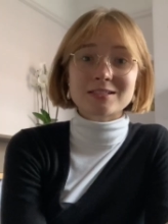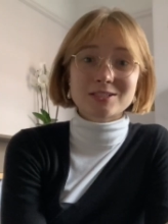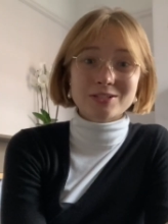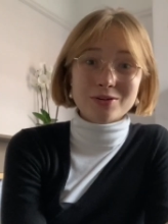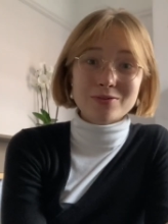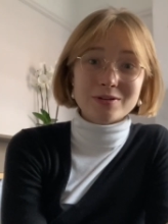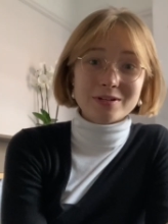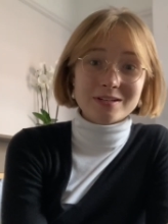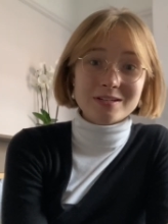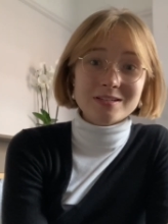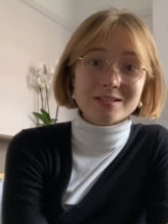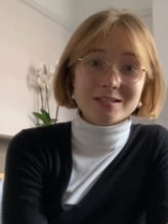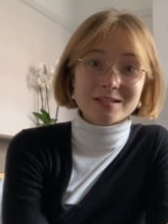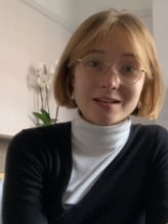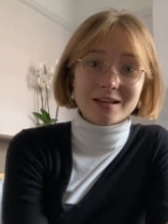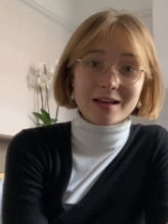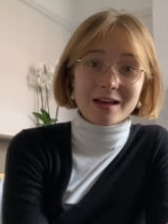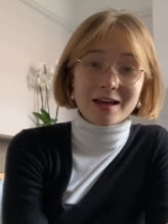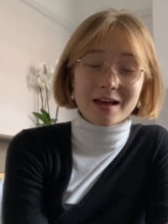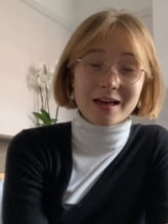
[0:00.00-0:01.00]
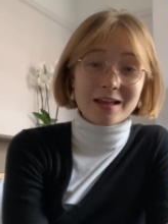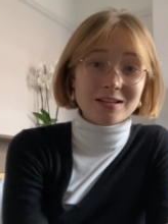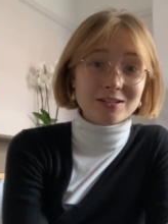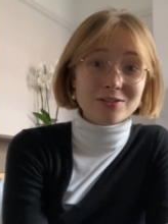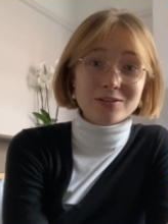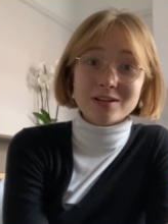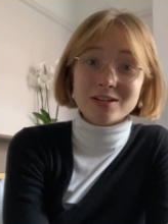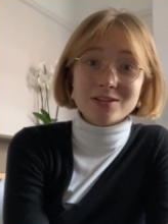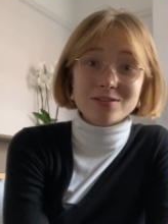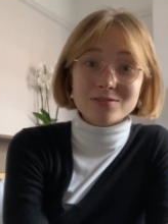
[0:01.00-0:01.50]
a student, and
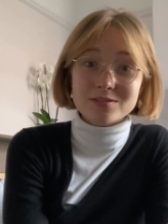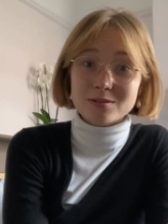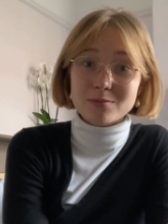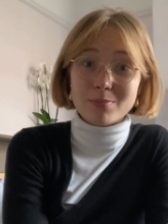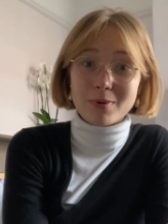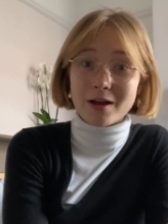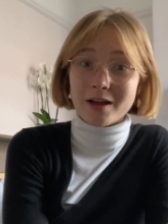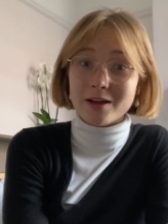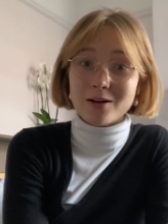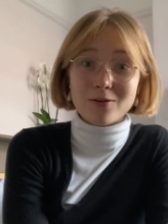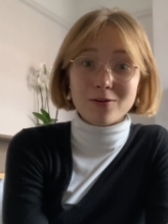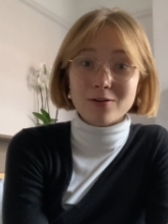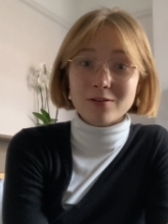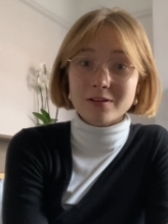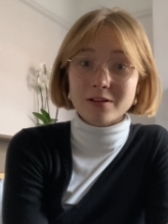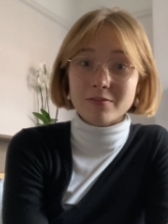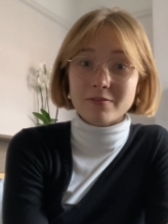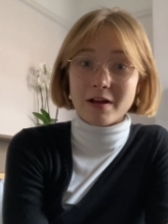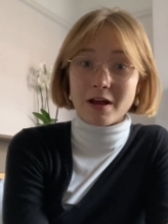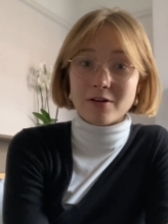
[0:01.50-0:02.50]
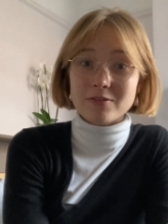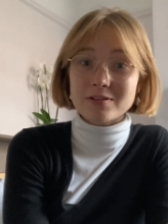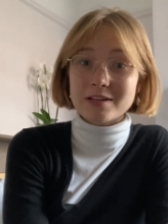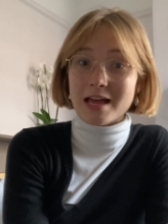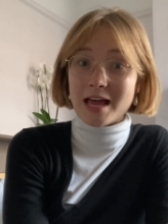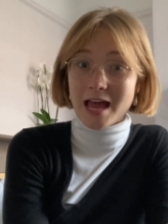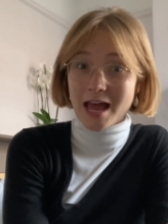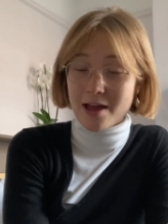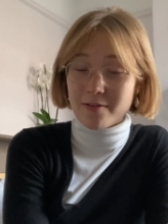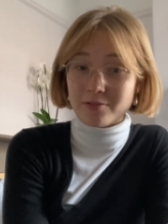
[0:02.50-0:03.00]
you can use the bike all year round
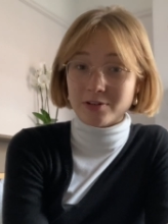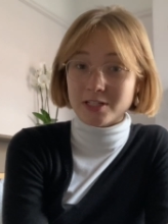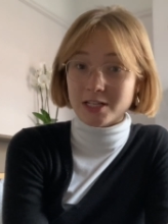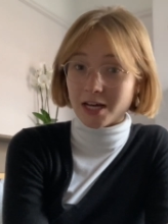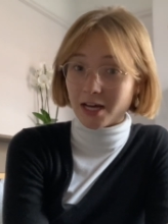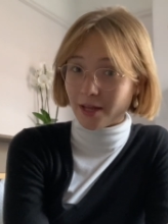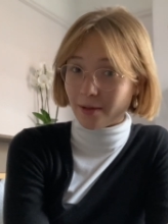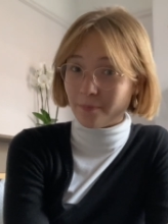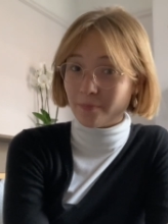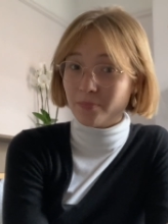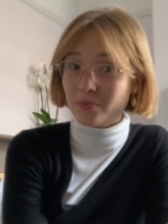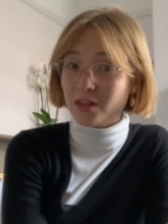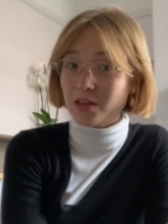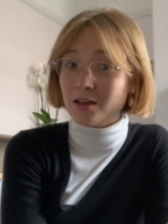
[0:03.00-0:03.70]
every time.